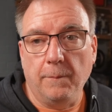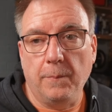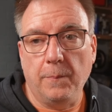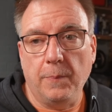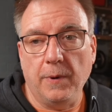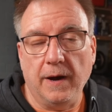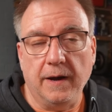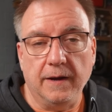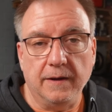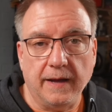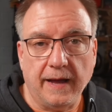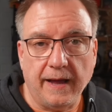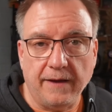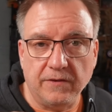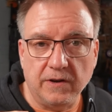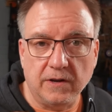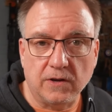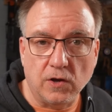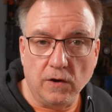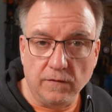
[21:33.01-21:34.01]
But
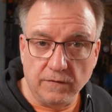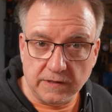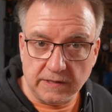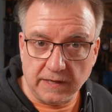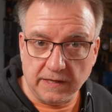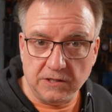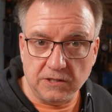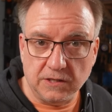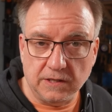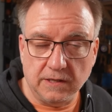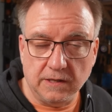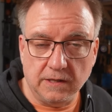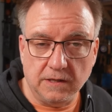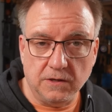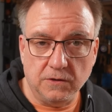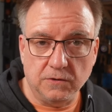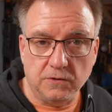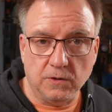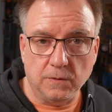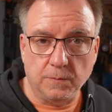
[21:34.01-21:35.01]
having a conversation in the
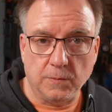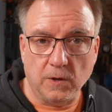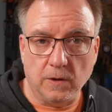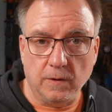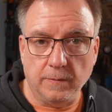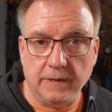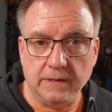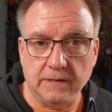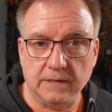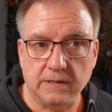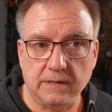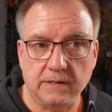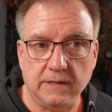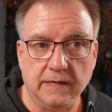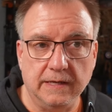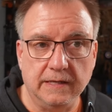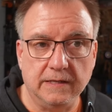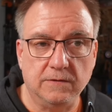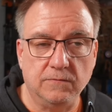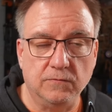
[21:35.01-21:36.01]
YouTube comments
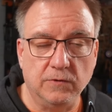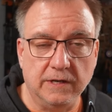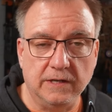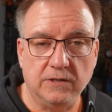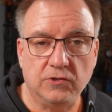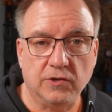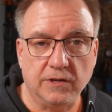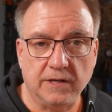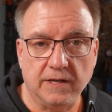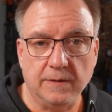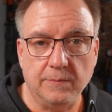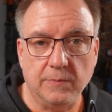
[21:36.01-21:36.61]
is really tricky,